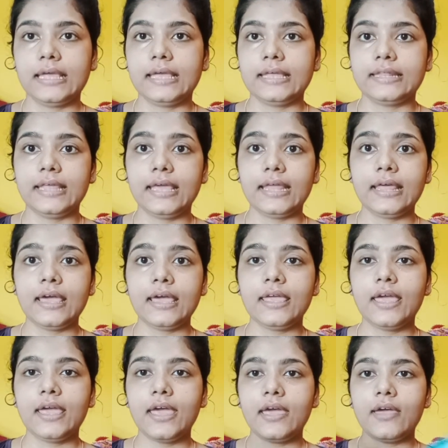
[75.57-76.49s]
Then I
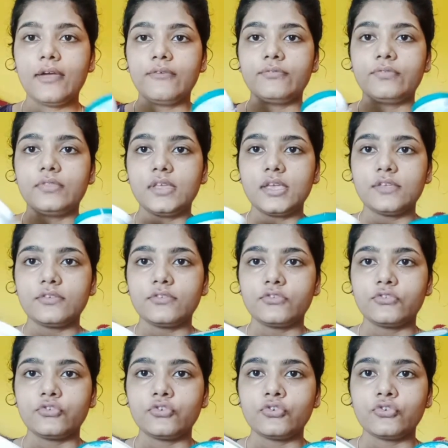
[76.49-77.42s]
have these
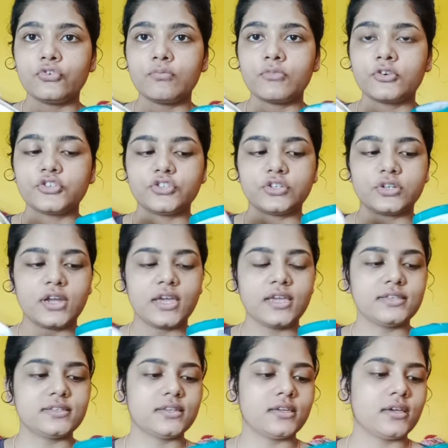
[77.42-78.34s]
two
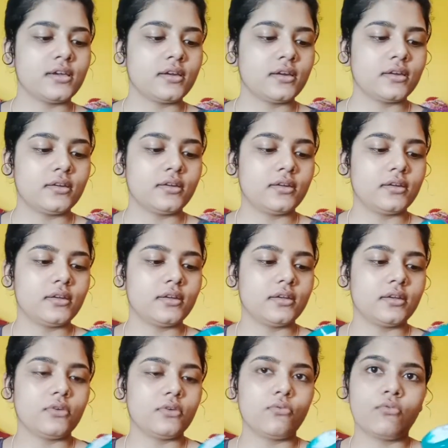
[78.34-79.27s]
moisturizer.
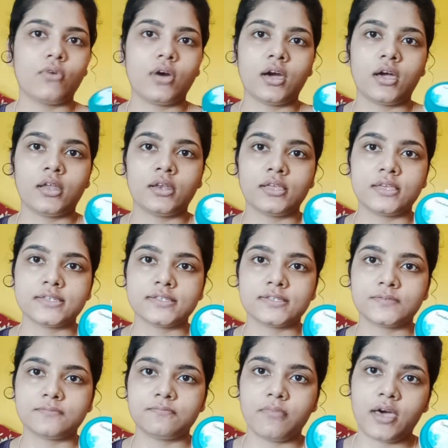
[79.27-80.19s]
One is
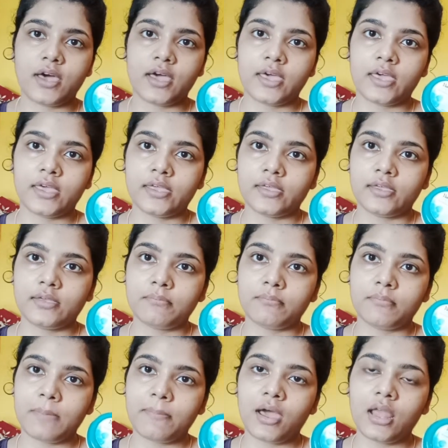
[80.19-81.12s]
by
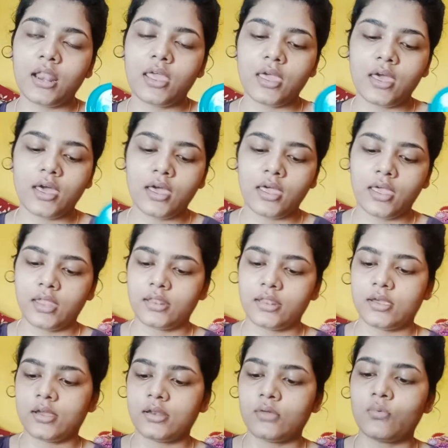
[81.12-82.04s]
Himalaya and the
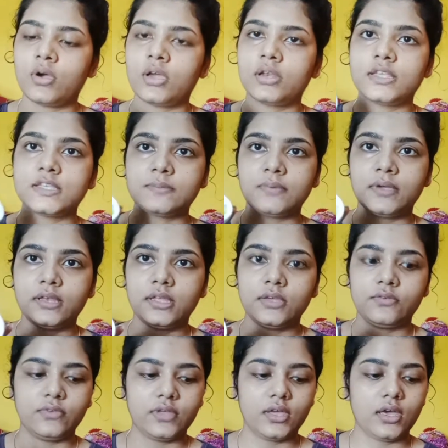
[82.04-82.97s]
other one is by
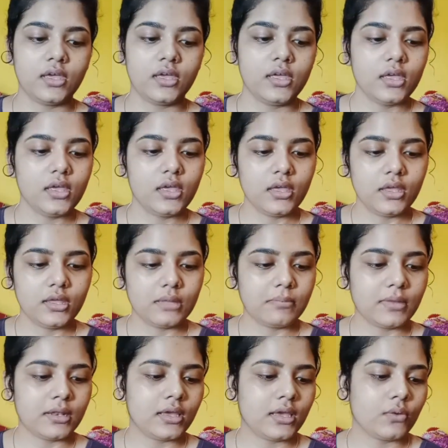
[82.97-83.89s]
Nivea.
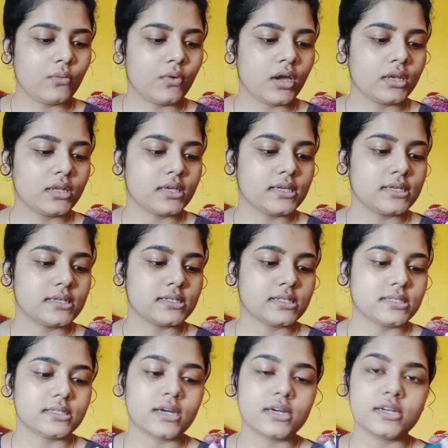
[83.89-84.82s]
Himalaya one
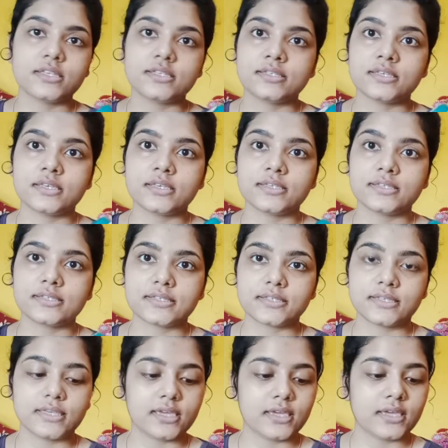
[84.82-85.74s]
is Nourishing
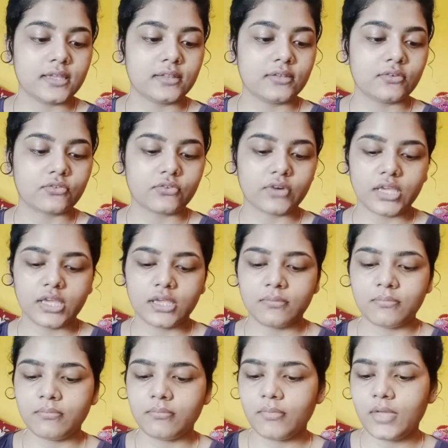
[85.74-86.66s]
skin
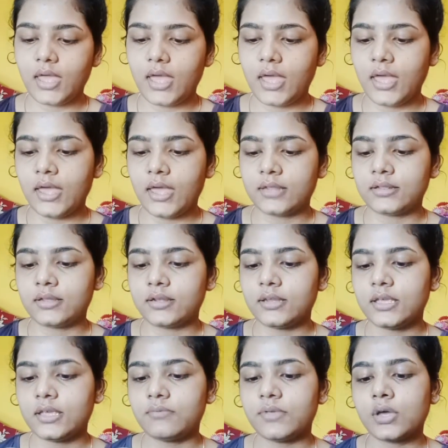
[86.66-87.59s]
cream and the
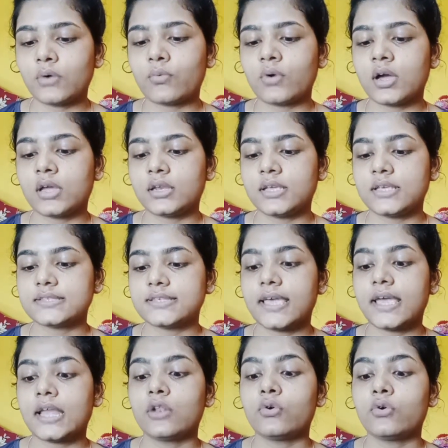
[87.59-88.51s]
Nivea one is
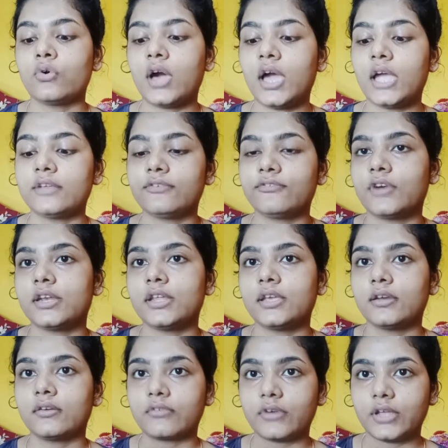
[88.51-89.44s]
Aloe
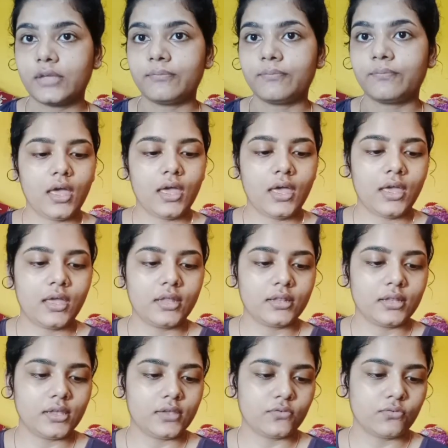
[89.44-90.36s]
hydrating cream,
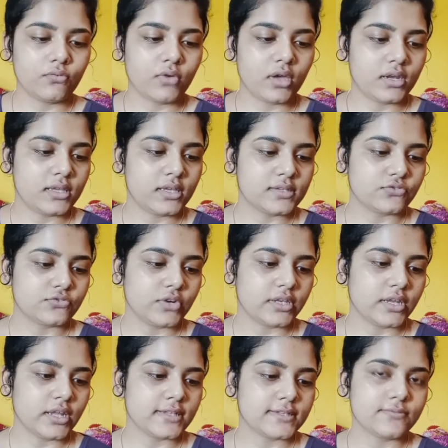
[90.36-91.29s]
and this one is
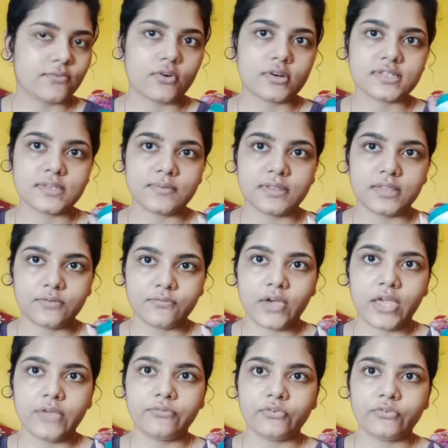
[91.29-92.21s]
retails for
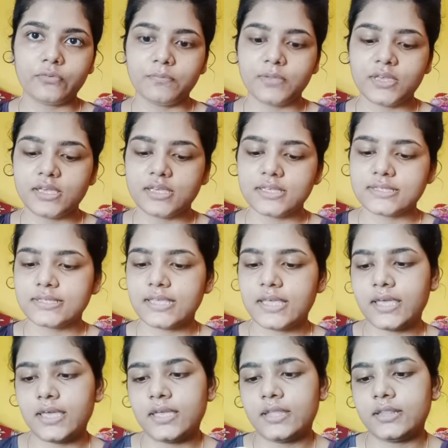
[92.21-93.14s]
75 rupees
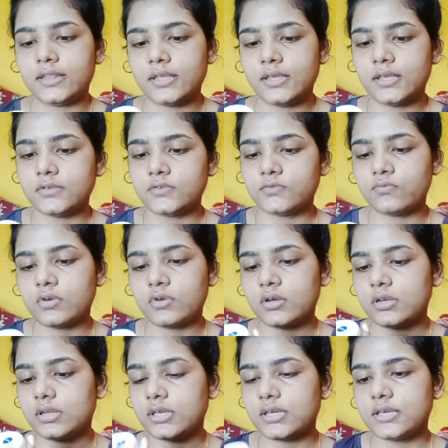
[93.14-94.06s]
and this
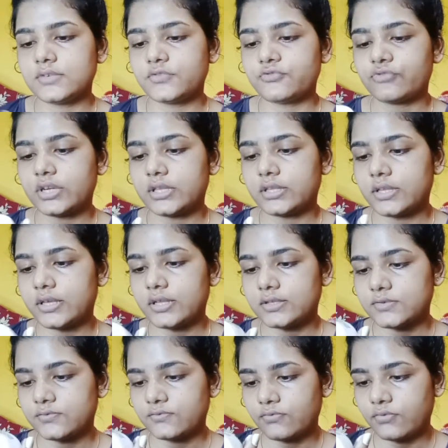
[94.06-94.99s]
one is
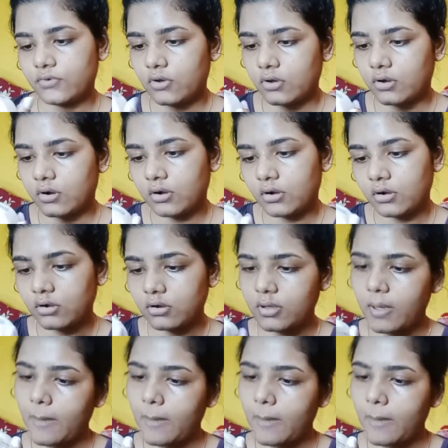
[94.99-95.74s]
retails for